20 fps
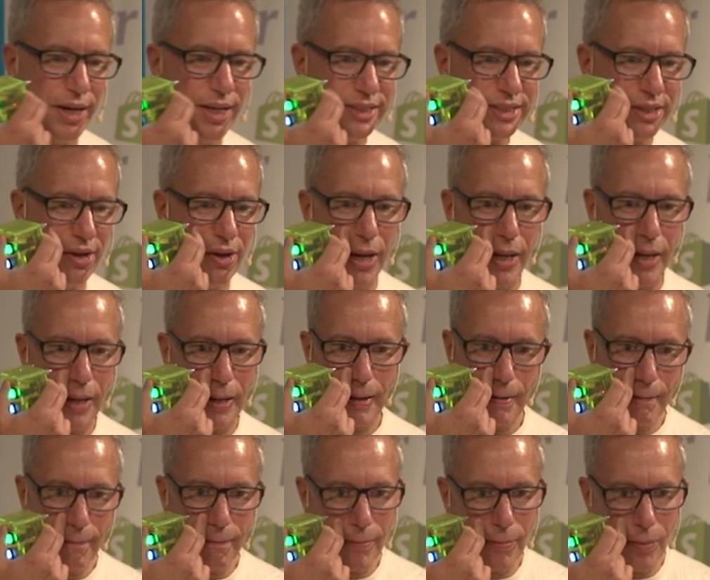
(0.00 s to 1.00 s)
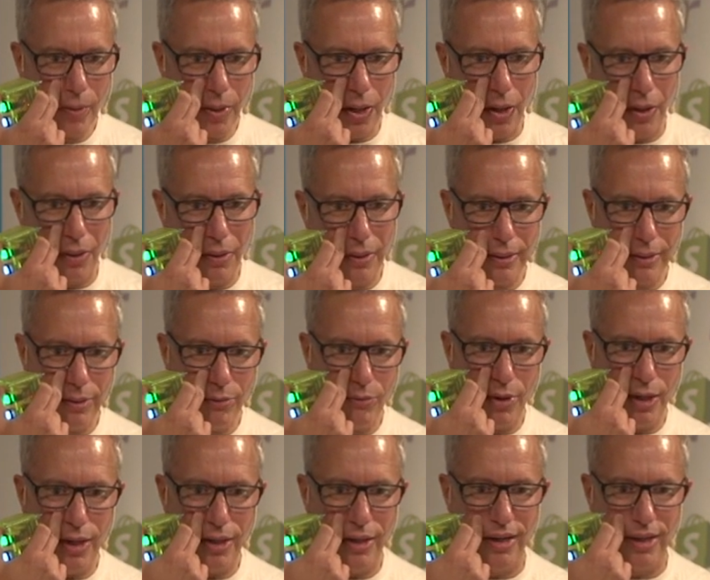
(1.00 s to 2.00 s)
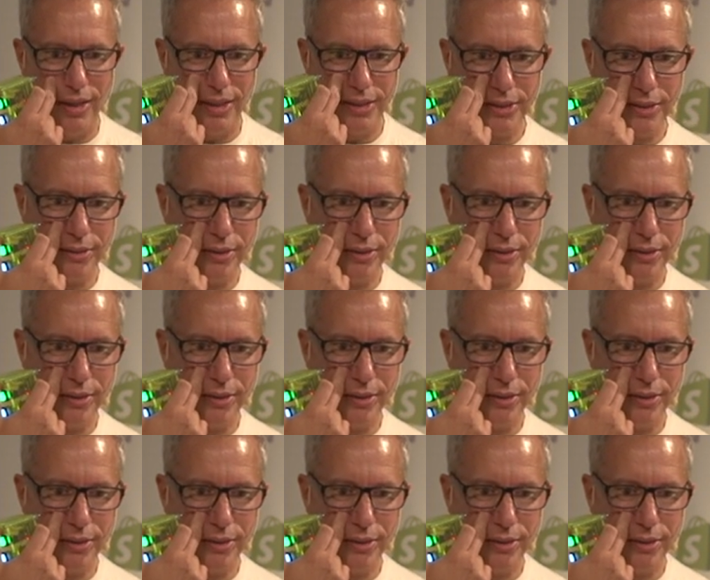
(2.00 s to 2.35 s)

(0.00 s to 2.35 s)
it's like, you realize